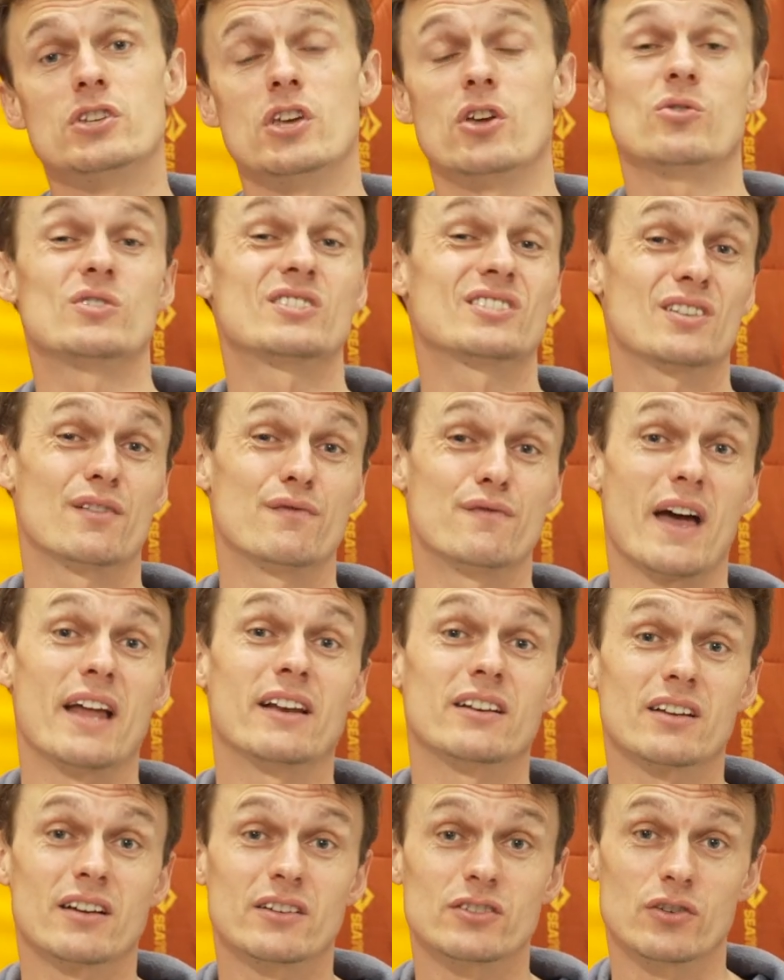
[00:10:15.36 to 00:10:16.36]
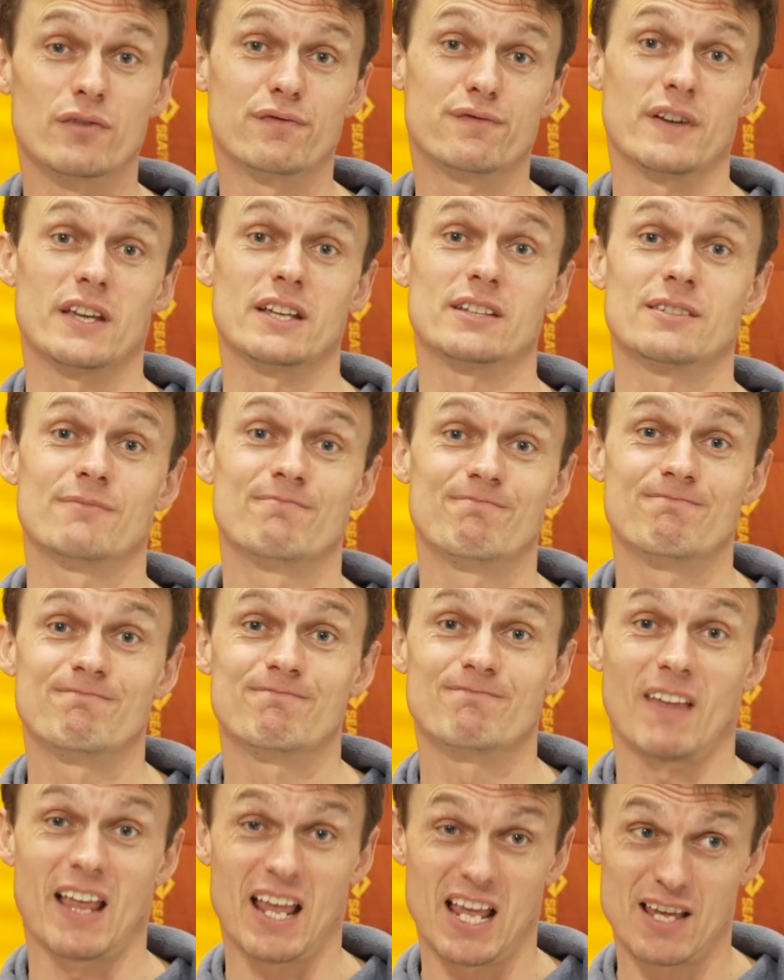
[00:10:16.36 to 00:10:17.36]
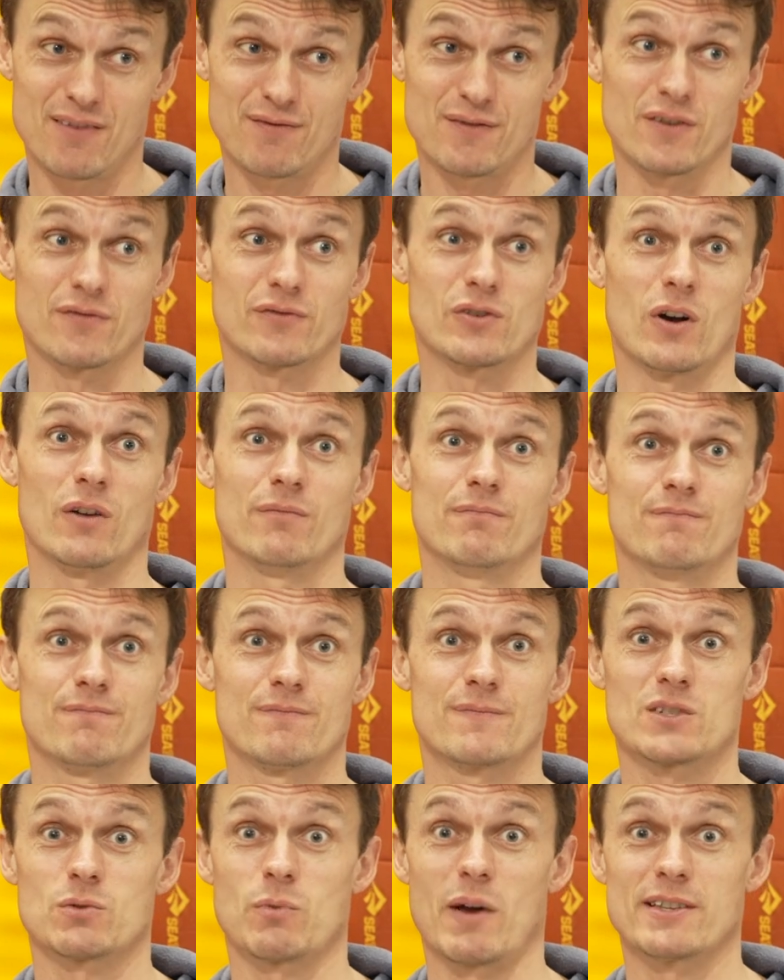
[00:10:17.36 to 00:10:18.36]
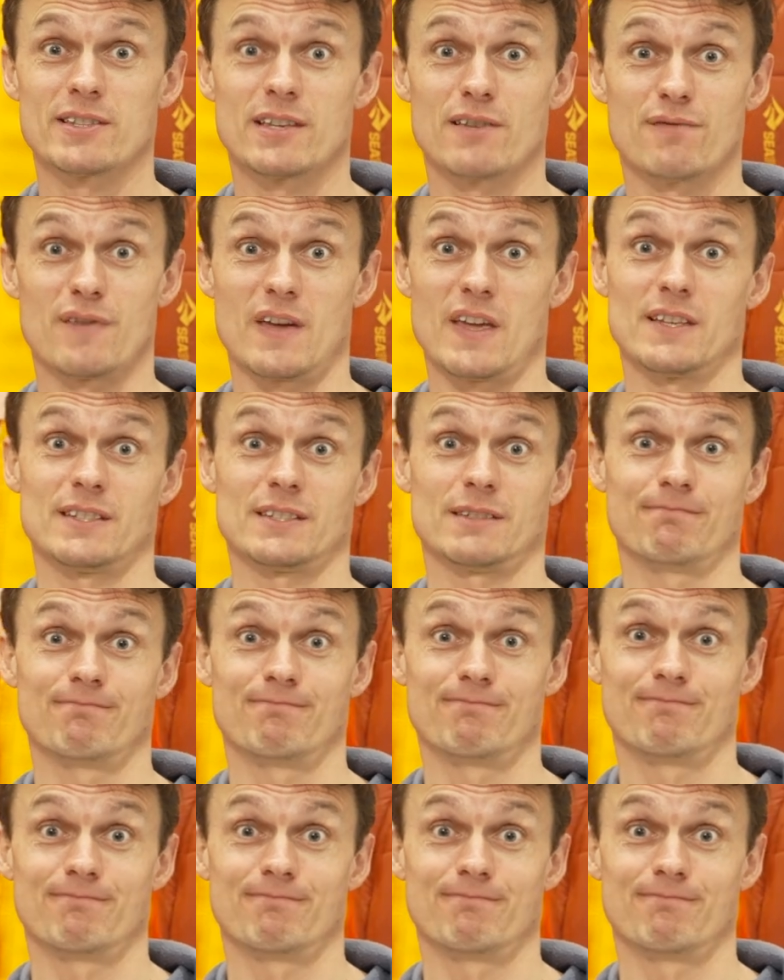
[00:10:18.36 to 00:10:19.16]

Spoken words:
use to vent your feet if you've got sweaty feet.